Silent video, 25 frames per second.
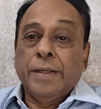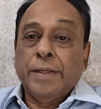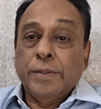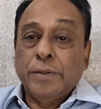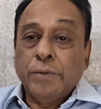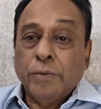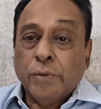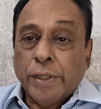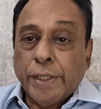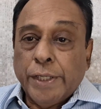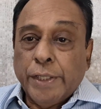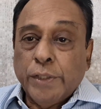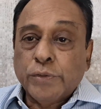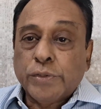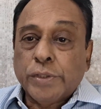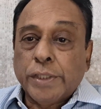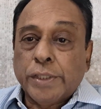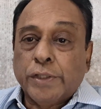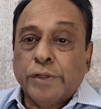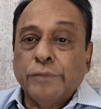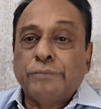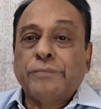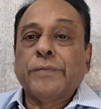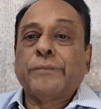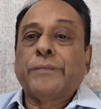You reduce
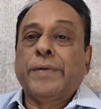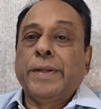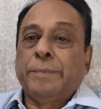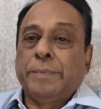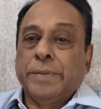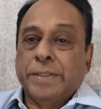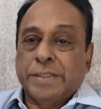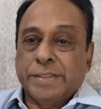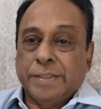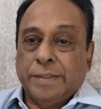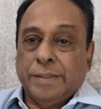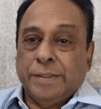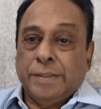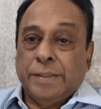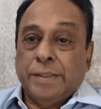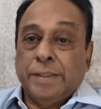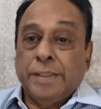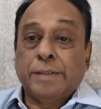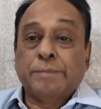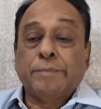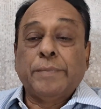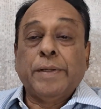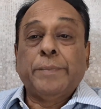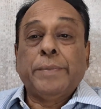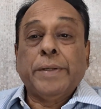it to 50%.
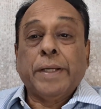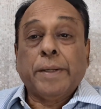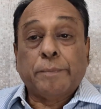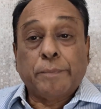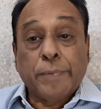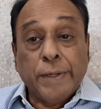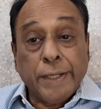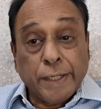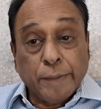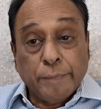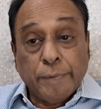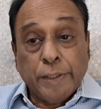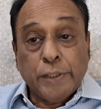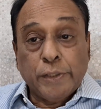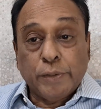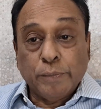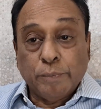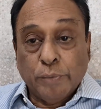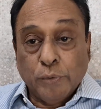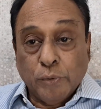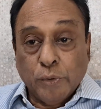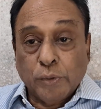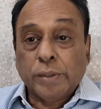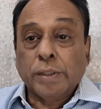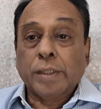It may be applicable to
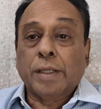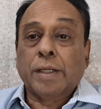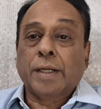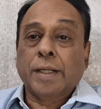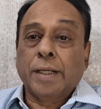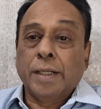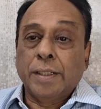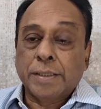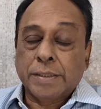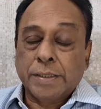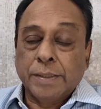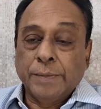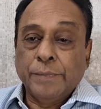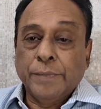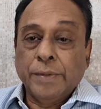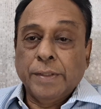both adults,